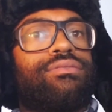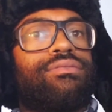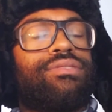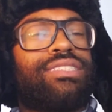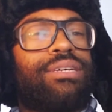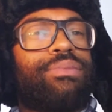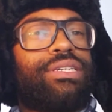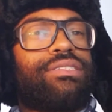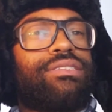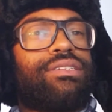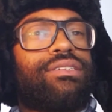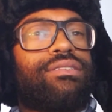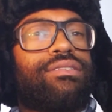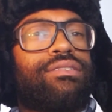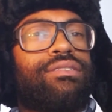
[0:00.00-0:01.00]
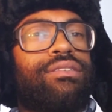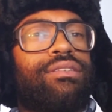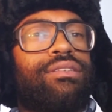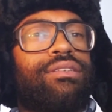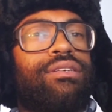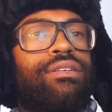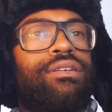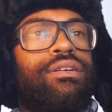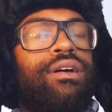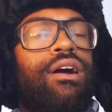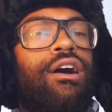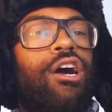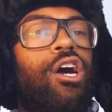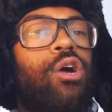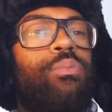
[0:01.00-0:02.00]
Does that make sense?
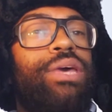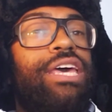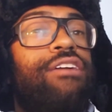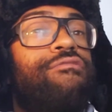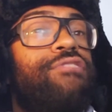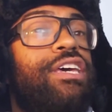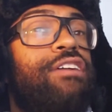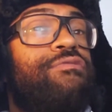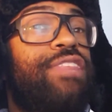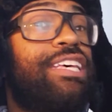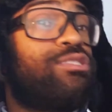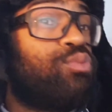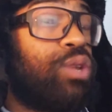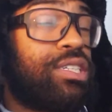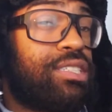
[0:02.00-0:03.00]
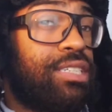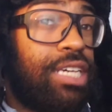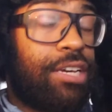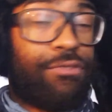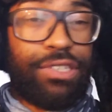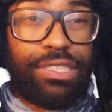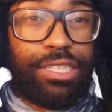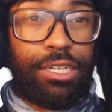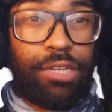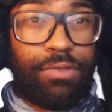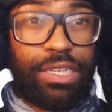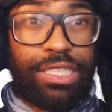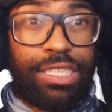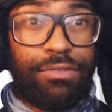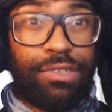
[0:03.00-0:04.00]
If his theory of
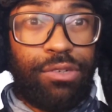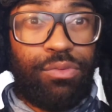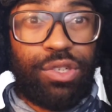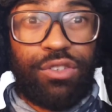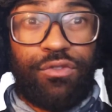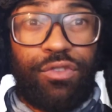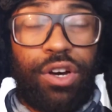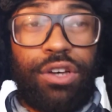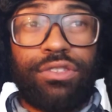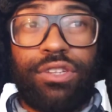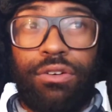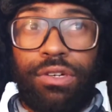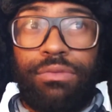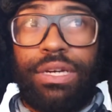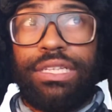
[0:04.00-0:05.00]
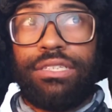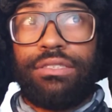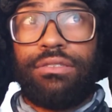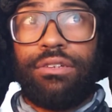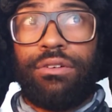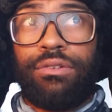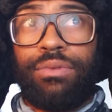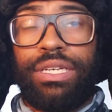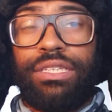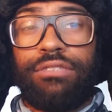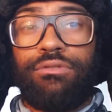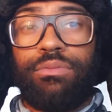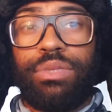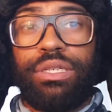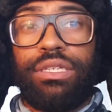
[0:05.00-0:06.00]
relativity was false, the only way this
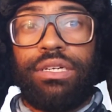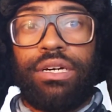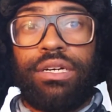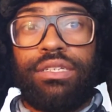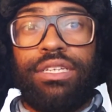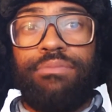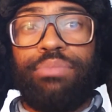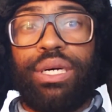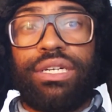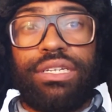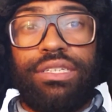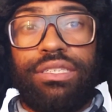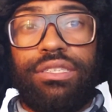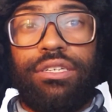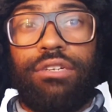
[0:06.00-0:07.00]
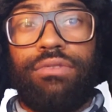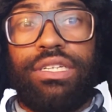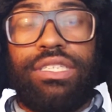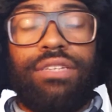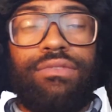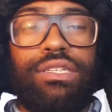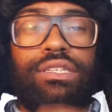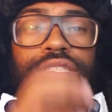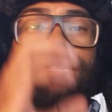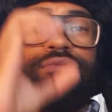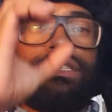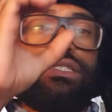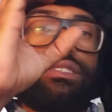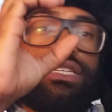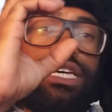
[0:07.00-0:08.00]
would be debunking this theory of relativity is if
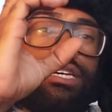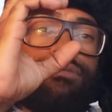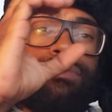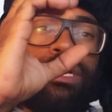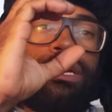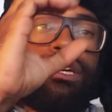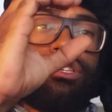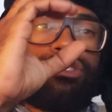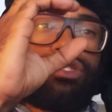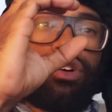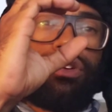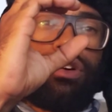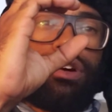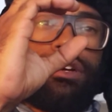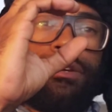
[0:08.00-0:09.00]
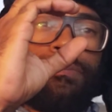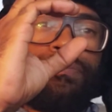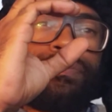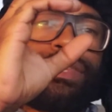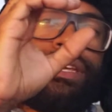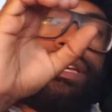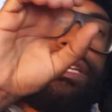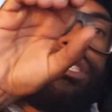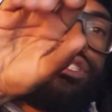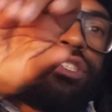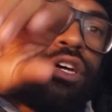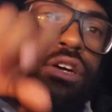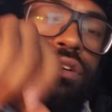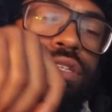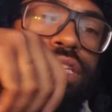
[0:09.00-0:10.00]
this same star is
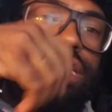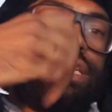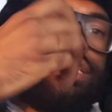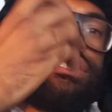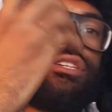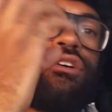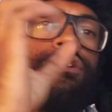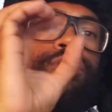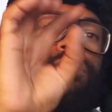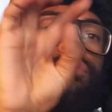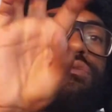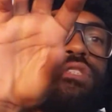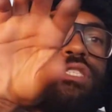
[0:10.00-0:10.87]
turning in its own